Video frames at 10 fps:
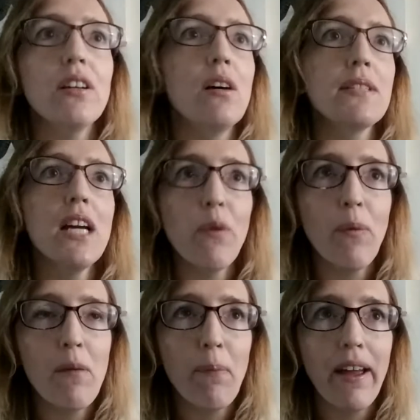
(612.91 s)
I was
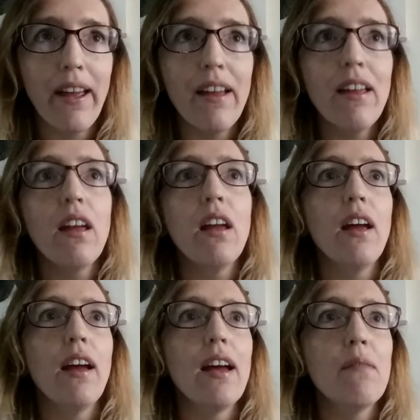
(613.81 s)
overwhelmed by it.
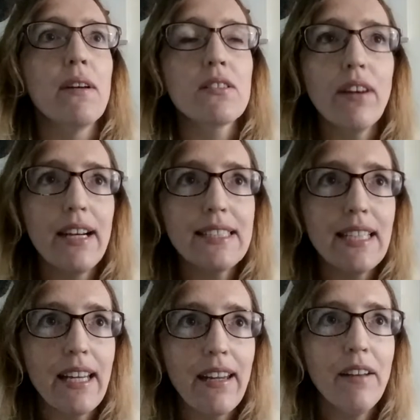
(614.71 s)
It's
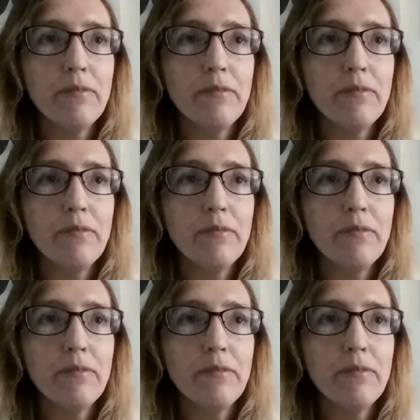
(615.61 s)
crazy.